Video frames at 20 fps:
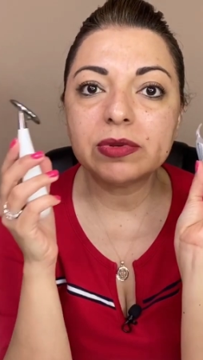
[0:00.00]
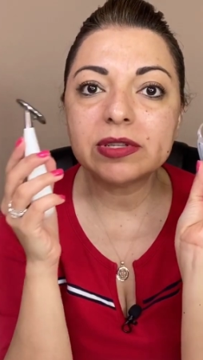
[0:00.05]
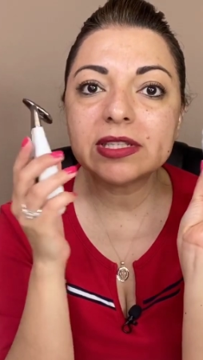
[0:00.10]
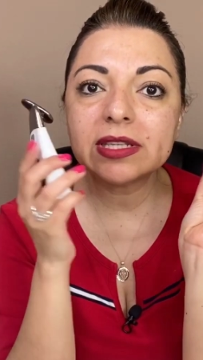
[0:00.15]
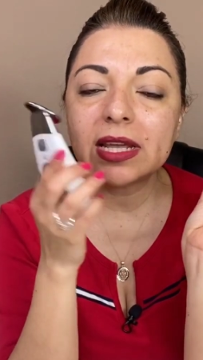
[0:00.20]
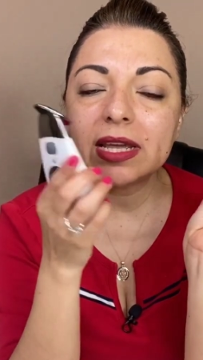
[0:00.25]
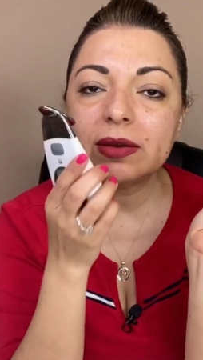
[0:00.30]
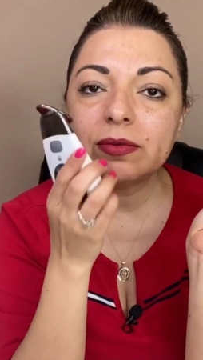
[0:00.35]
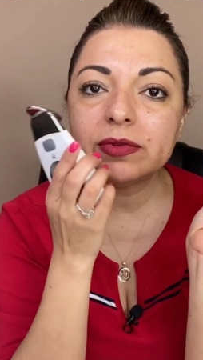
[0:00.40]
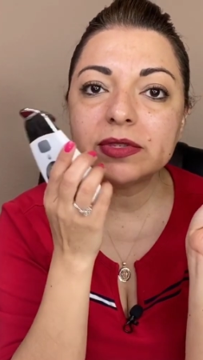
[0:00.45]

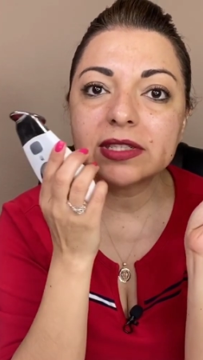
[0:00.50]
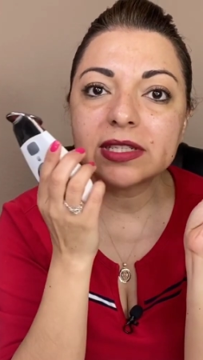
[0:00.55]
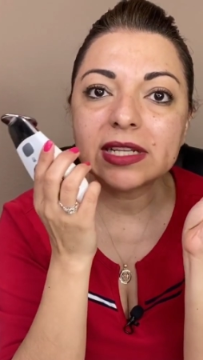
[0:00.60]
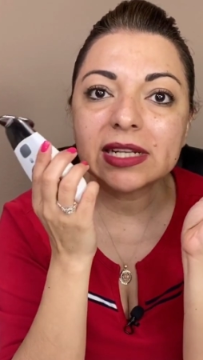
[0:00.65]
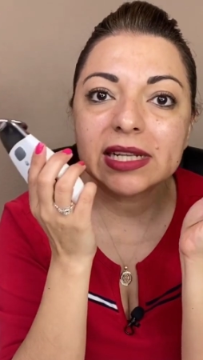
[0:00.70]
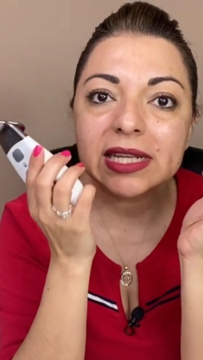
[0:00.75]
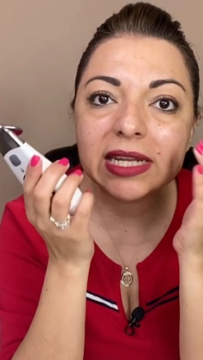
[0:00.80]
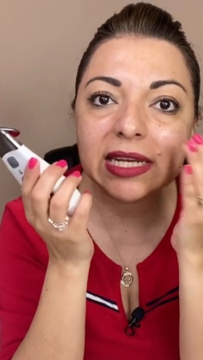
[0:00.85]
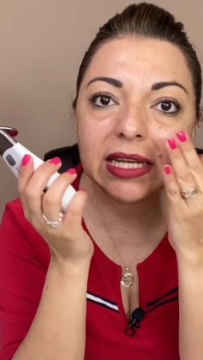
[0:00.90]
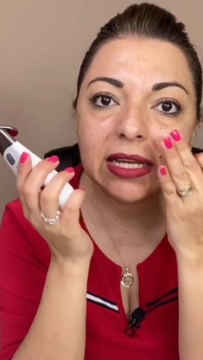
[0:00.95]
it was
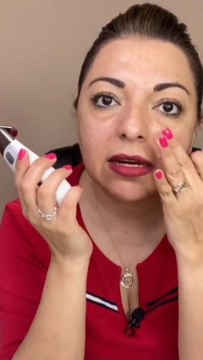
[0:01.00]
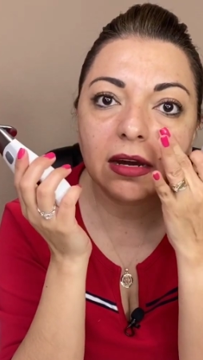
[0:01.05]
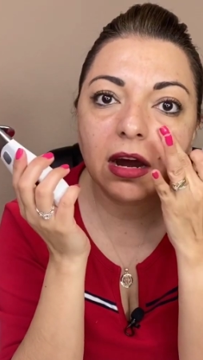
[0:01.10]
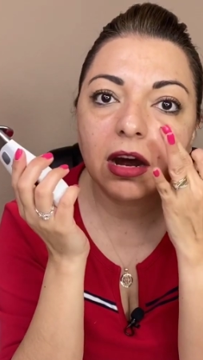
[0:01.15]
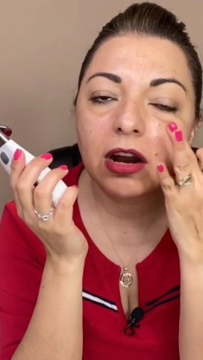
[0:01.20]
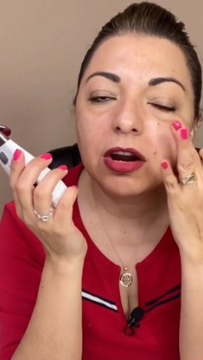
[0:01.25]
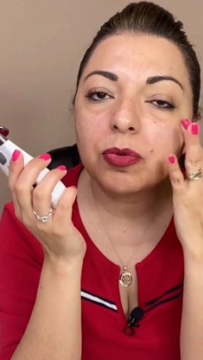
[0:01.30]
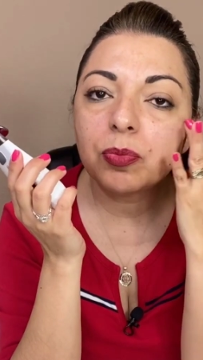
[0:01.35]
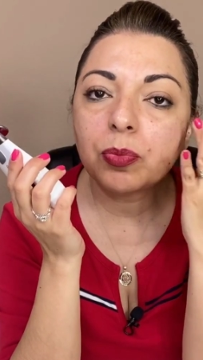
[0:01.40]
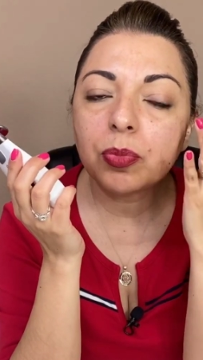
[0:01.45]
cleaning
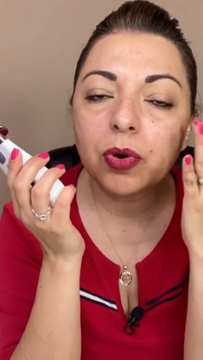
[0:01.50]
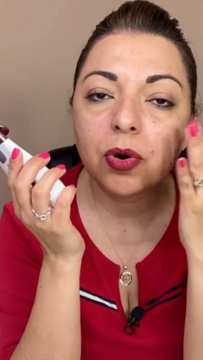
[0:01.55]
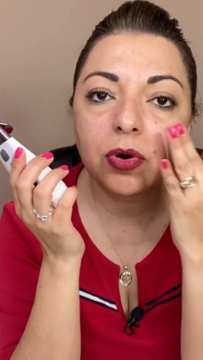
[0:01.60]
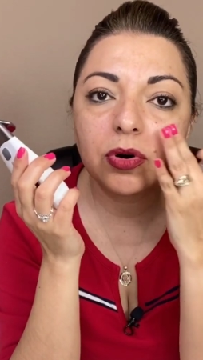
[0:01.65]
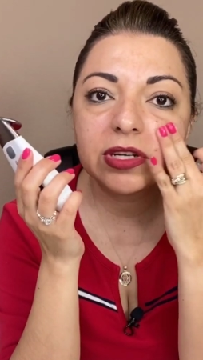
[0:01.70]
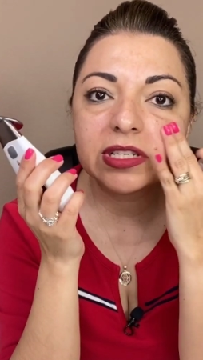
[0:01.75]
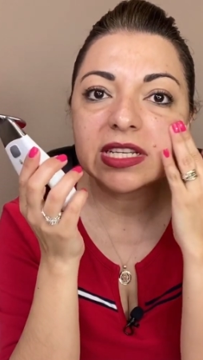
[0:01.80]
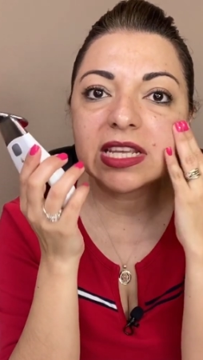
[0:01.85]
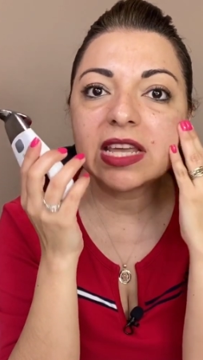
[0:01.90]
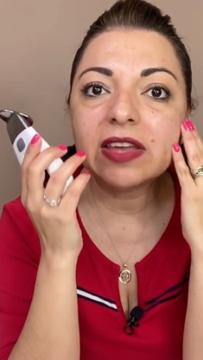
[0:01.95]
our
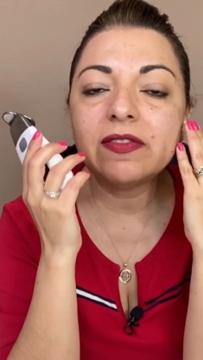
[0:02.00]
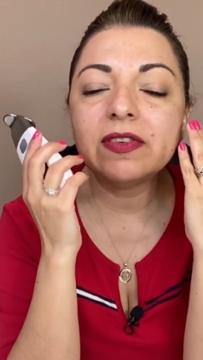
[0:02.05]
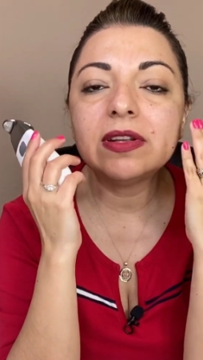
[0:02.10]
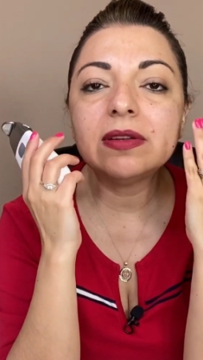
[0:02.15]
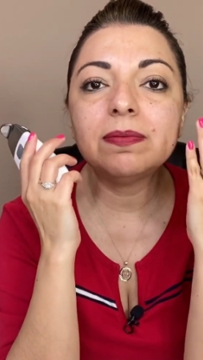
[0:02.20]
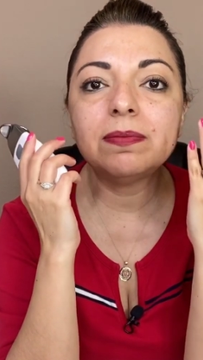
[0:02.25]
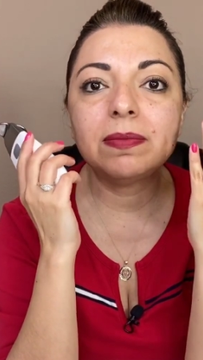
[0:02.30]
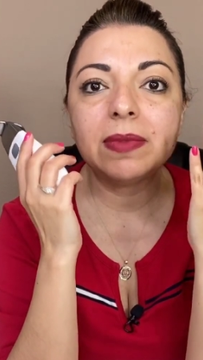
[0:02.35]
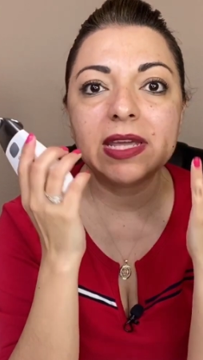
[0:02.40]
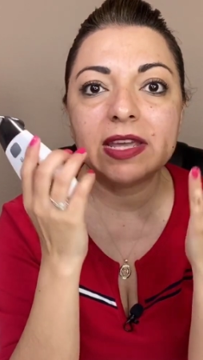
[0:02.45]
pores
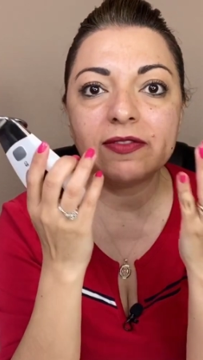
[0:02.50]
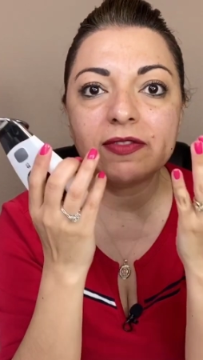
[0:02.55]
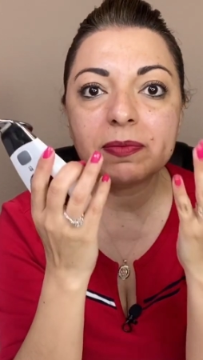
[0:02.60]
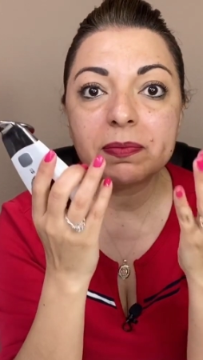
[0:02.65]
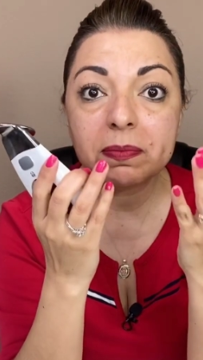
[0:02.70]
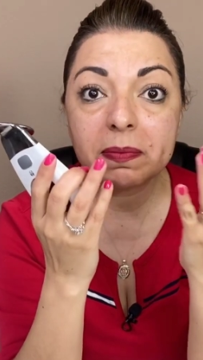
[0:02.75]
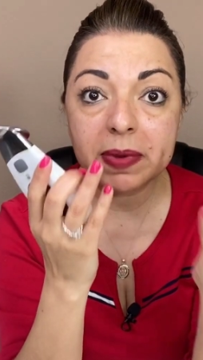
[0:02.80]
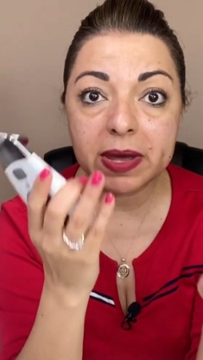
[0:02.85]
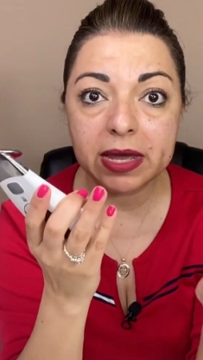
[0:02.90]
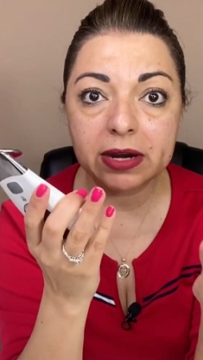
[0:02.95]
even
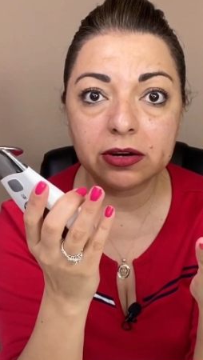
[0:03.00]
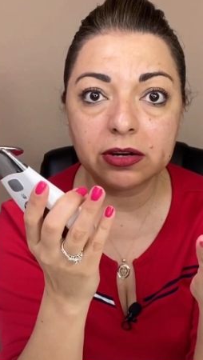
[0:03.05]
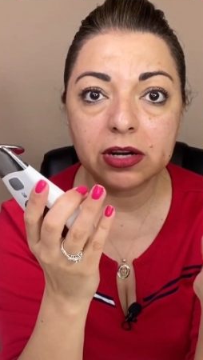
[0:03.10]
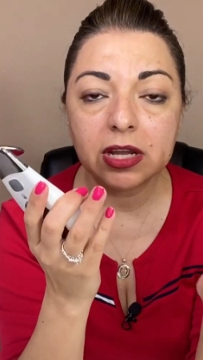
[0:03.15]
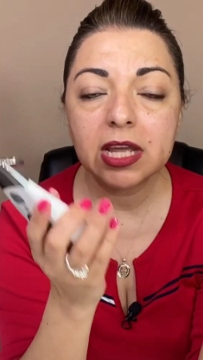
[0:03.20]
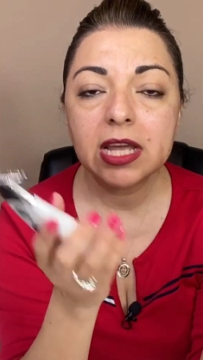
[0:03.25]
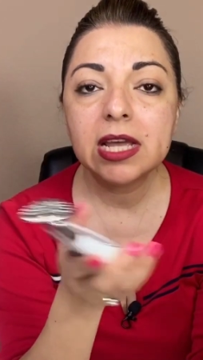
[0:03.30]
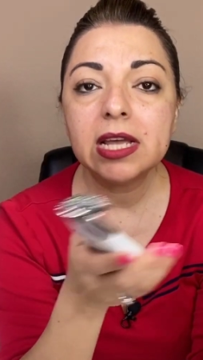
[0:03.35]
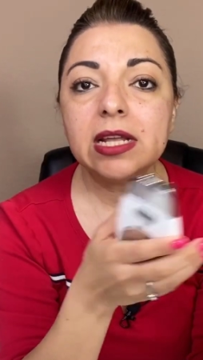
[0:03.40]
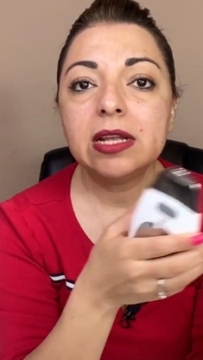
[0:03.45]
better,
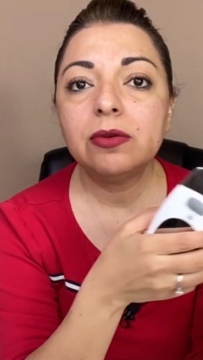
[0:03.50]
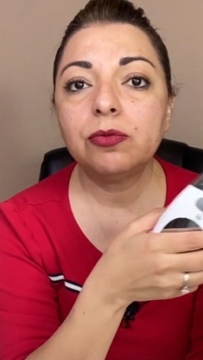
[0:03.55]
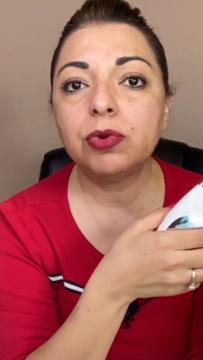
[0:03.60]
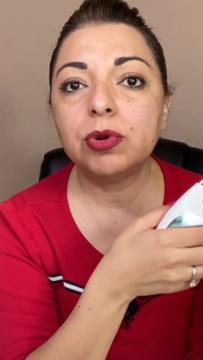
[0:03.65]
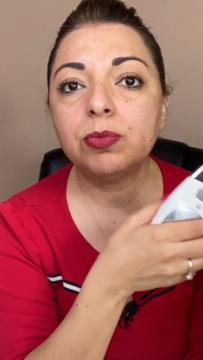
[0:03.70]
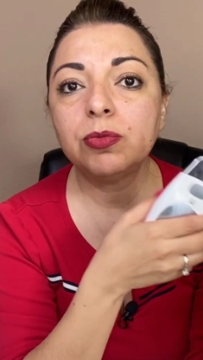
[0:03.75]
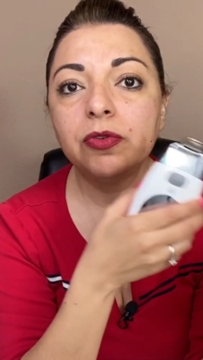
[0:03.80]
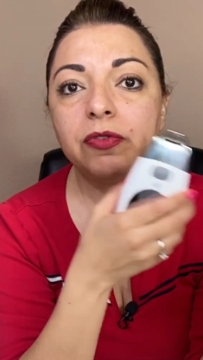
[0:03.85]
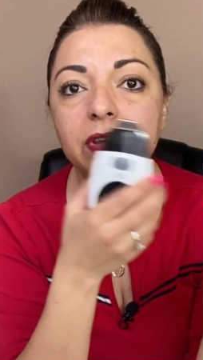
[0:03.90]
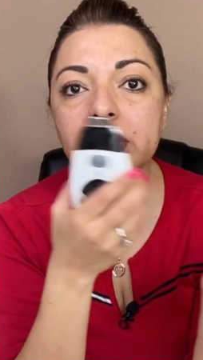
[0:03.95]

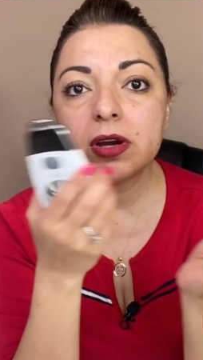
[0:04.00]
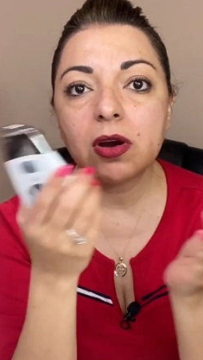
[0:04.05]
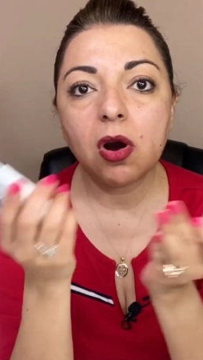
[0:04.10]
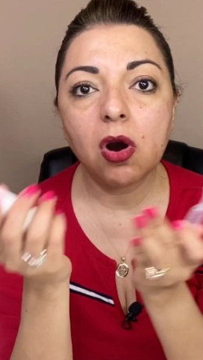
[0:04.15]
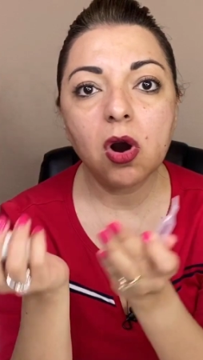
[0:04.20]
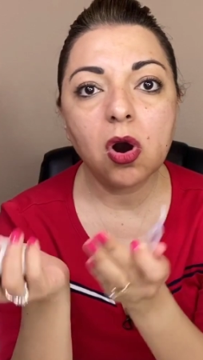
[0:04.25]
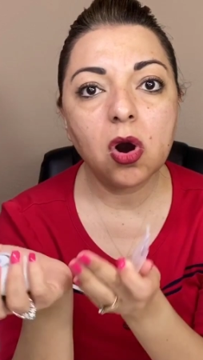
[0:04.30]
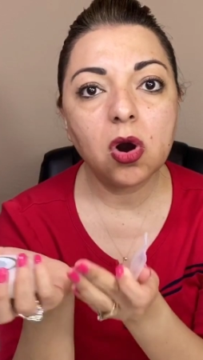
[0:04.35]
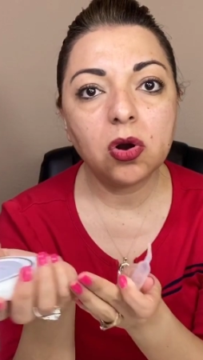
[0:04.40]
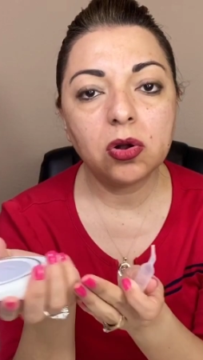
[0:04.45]
removing
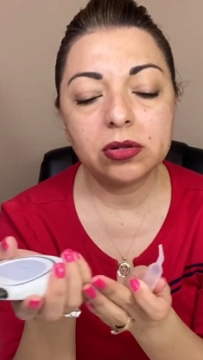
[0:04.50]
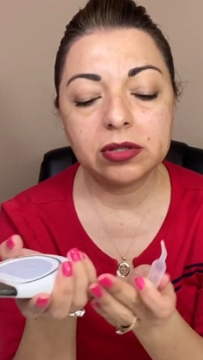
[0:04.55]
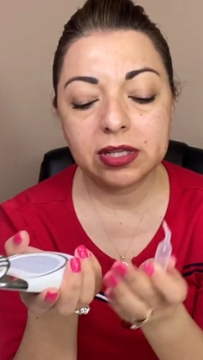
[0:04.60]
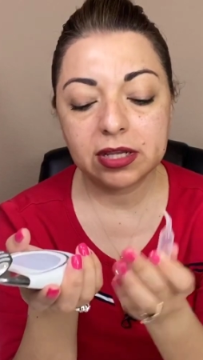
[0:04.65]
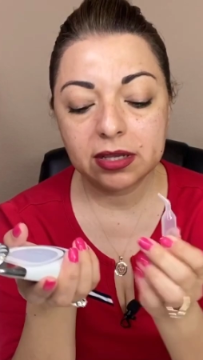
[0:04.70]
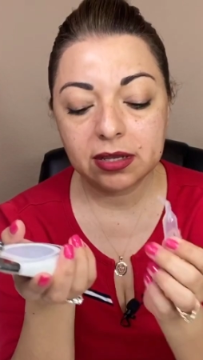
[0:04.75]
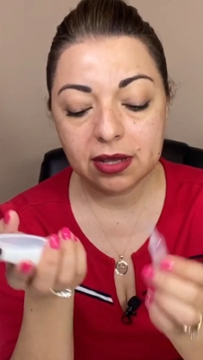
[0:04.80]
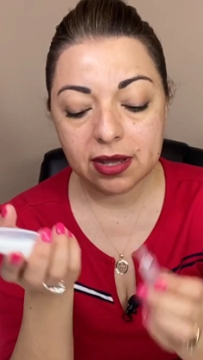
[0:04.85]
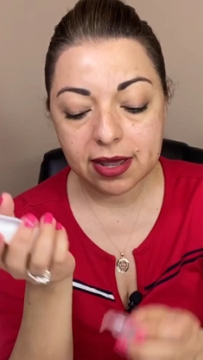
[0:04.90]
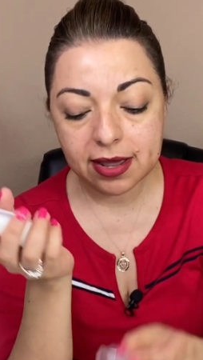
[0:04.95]
all the